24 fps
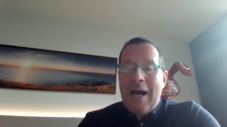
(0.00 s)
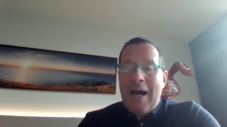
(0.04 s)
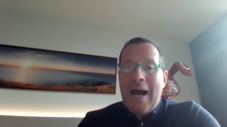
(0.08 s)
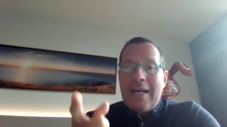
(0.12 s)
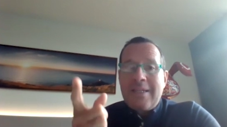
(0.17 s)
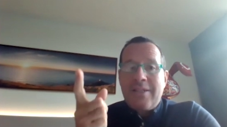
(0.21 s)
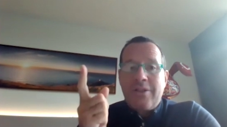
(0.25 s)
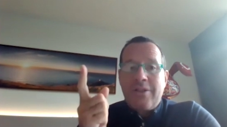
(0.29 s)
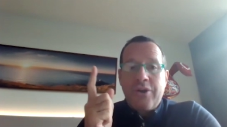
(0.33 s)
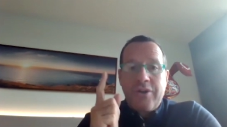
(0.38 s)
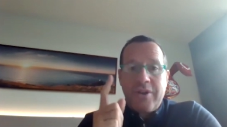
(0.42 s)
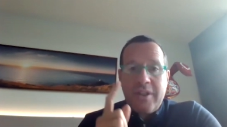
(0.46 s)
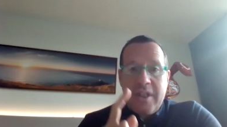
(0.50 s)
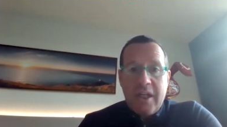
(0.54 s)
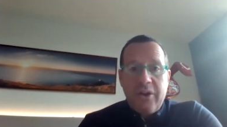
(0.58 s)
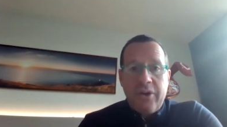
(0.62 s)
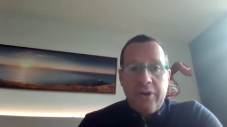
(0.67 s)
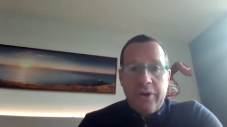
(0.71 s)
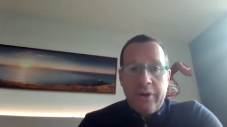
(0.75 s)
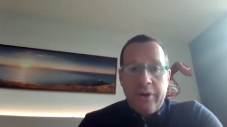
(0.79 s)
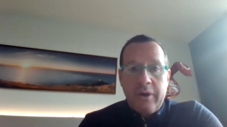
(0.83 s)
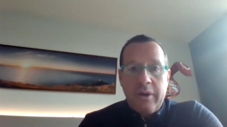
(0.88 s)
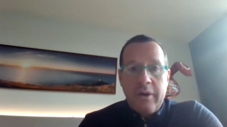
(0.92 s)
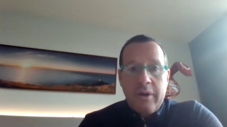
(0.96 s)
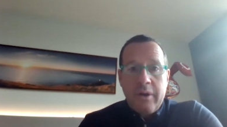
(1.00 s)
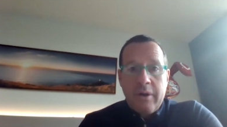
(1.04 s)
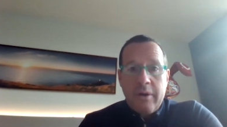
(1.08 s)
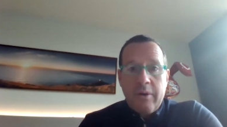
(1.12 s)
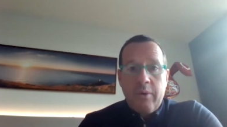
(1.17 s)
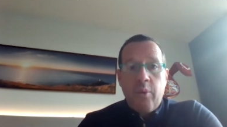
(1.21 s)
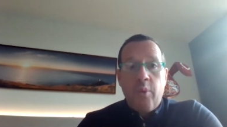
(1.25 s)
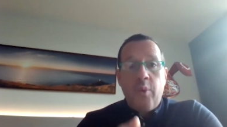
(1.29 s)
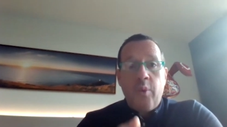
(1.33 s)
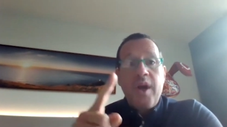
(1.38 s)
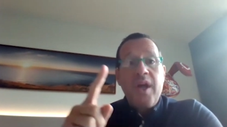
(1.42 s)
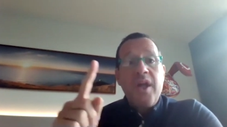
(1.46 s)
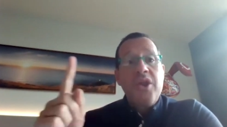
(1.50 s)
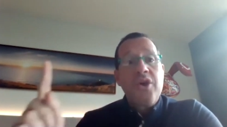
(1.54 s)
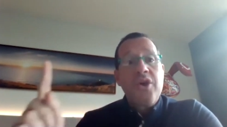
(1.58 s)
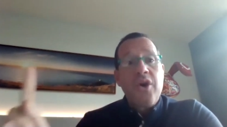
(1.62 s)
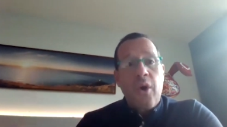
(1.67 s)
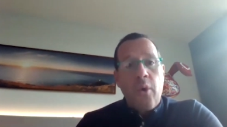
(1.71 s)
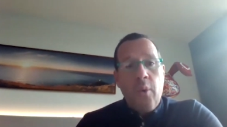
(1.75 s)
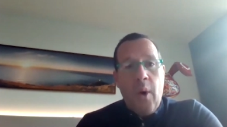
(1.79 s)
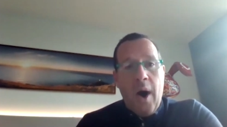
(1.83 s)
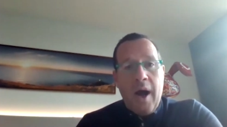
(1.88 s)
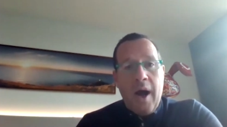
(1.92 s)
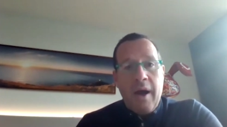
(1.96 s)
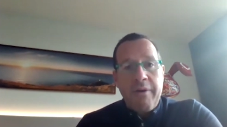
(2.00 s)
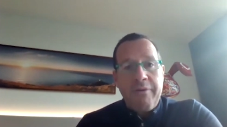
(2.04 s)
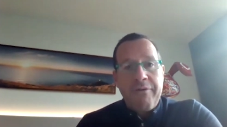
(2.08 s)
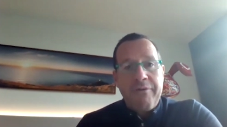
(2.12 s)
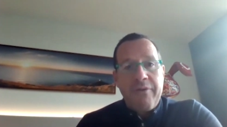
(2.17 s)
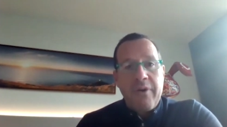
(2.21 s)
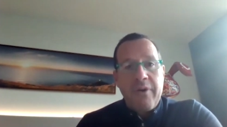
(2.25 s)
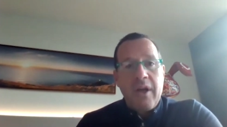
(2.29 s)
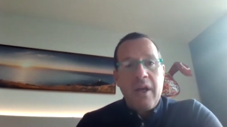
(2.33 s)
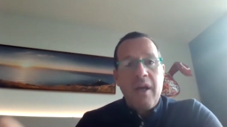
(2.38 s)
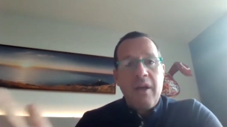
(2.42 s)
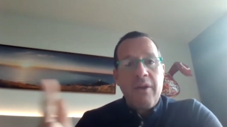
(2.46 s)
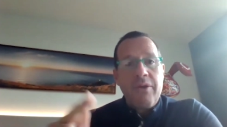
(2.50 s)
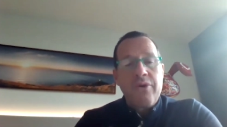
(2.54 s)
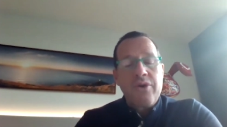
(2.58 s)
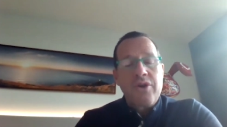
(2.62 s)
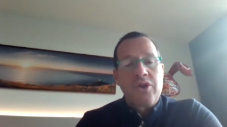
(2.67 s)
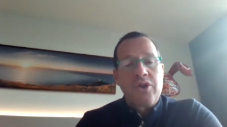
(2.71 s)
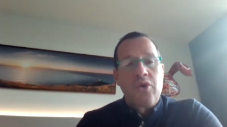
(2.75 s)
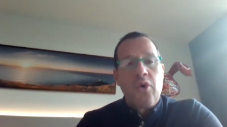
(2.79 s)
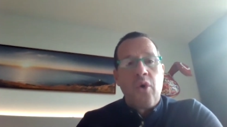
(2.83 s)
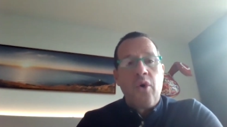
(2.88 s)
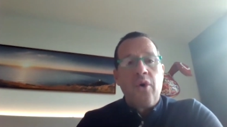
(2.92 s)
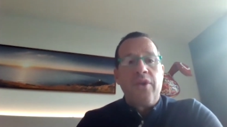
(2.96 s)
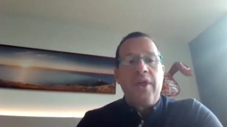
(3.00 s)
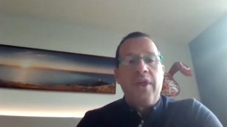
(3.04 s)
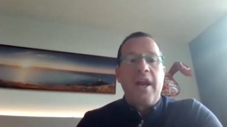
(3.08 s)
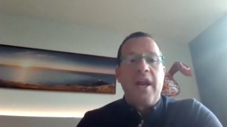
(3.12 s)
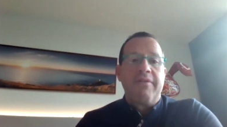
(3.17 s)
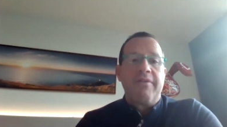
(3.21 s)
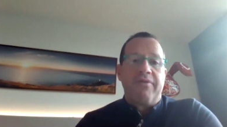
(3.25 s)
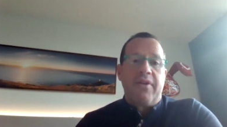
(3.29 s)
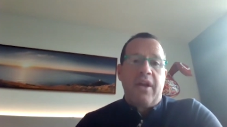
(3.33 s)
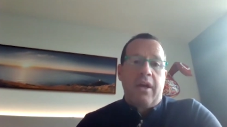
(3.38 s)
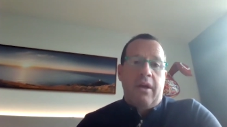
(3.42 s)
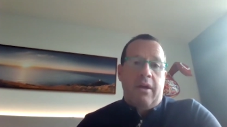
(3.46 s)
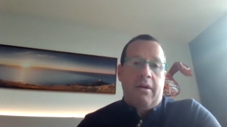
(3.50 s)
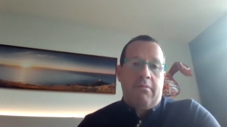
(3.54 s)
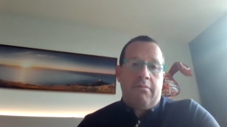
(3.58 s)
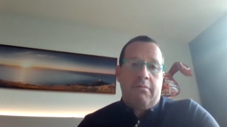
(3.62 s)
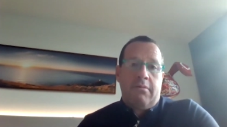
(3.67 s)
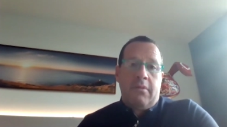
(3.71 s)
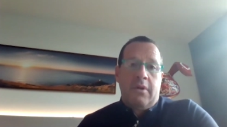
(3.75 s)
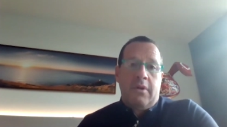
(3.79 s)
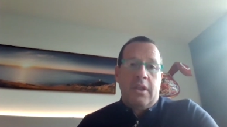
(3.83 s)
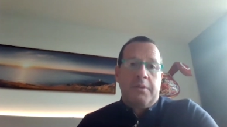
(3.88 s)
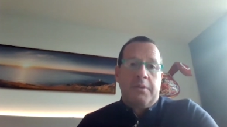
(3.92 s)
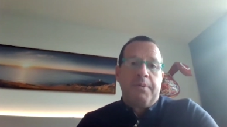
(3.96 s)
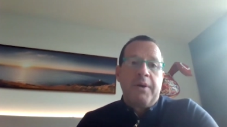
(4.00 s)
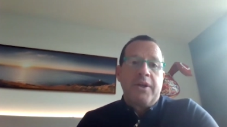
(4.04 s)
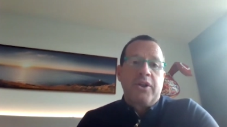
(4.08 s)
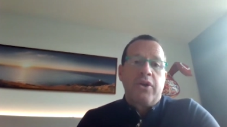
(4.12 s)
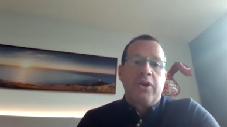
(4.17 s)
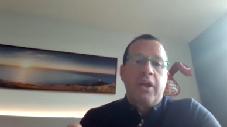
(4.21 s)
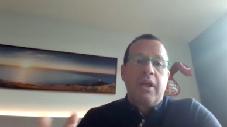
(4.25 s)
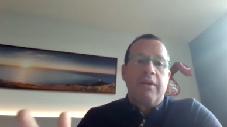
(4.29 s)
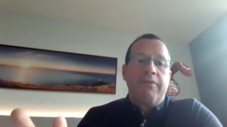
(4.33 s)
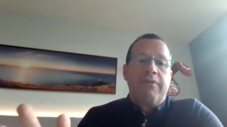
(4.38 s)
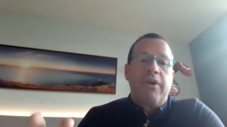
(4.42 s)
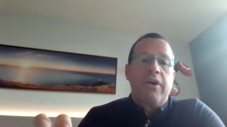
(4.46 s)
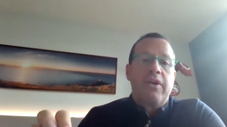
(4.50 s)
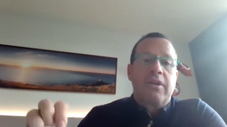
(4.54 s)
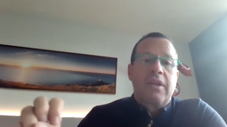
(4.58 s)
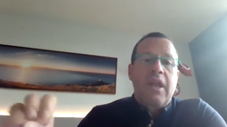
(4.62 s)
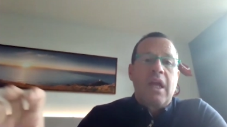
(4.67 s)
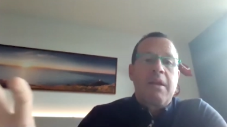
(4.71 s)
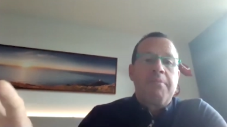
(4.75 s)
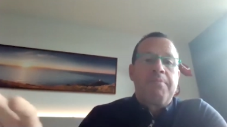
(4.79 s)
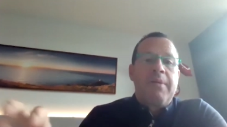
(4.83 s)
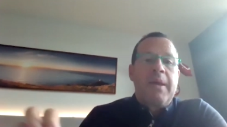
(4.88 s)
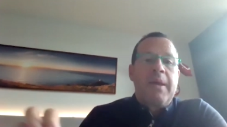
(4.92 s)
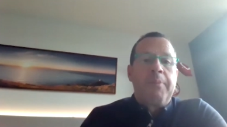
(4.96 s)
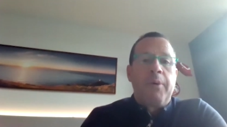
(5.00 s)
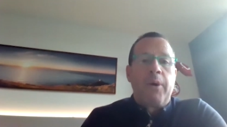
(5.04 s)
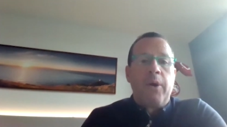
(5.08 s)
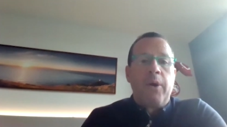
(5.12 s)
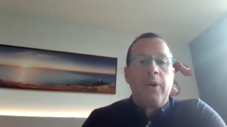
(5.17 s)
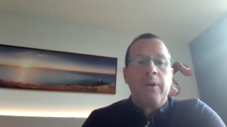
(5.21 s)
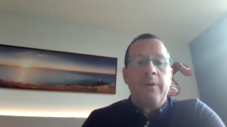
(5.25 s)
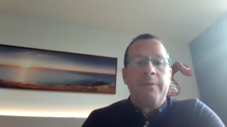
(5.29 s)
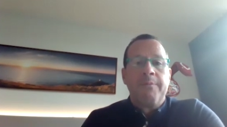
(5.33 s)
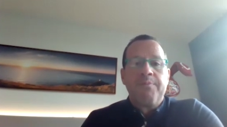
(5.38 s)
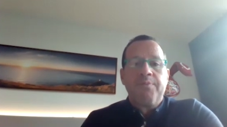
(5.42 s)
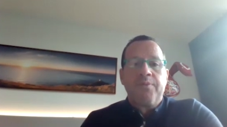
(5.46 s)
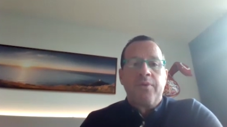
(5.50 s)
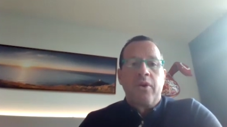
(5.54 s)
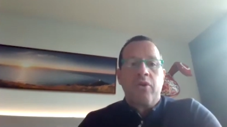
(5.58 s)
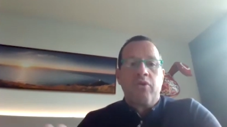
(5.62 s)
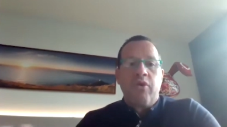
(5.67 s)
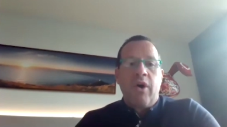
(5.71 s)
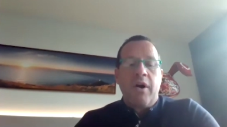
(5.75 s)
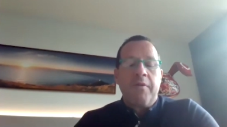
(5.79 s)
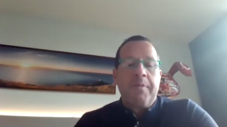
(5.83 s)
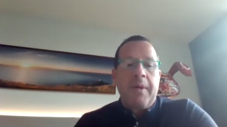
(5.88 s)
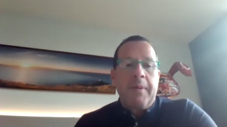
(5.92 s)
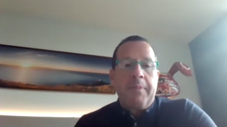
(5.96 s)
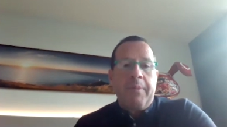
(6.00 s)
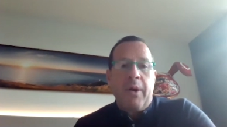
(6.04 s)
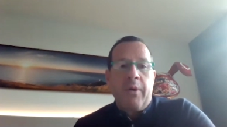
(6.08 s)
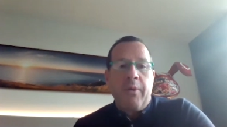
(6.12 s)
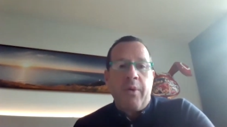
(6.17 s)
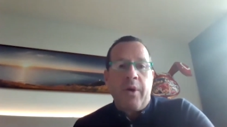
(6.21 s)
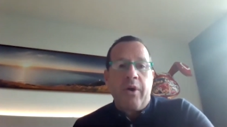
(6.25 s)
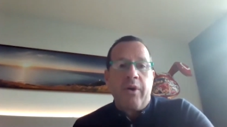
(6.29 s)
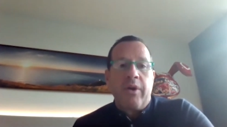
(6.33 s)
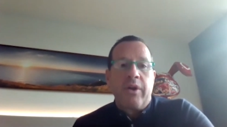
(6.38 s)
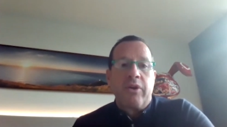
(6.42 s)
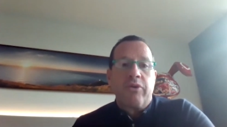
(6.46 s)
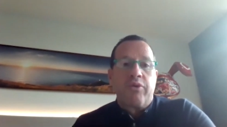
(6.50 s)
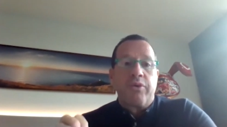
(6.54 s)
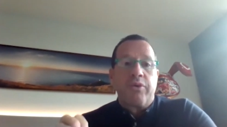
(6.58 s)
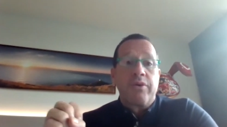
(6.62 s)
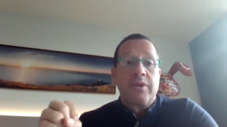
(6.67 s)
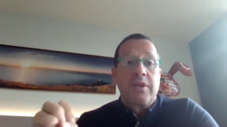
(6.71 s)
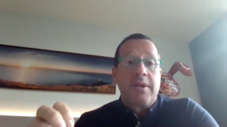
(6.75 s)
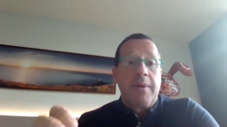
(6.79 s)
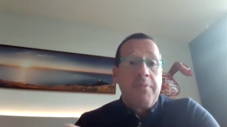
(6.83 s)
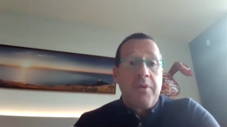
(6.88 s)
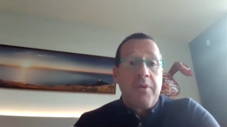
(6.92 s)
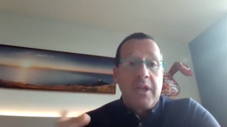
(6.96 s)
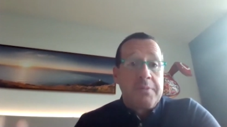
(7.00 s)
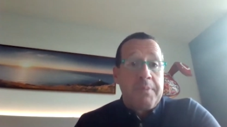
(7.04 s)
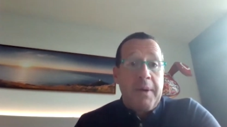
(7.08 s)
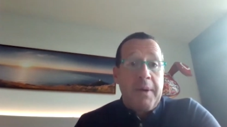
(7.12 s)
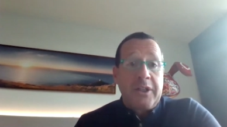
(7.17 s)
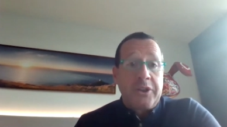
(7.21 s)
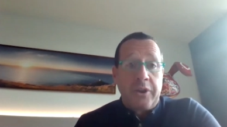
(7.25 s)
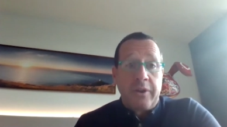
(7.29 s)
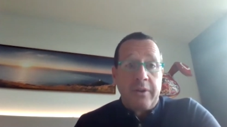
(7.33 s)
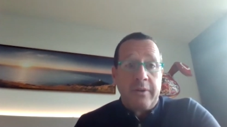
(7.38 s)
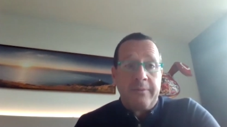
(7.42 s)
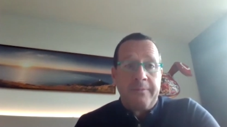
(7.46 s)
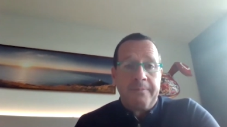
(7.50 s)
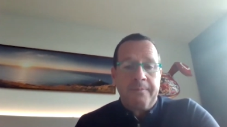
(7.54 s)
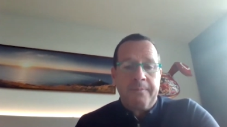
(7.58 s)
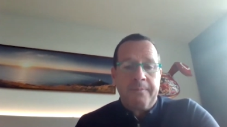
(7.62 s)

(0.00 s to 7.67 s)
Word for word: as a dinner with your wife in the store that evening, especially when 10 people, 12 people, we're going to introduce something special.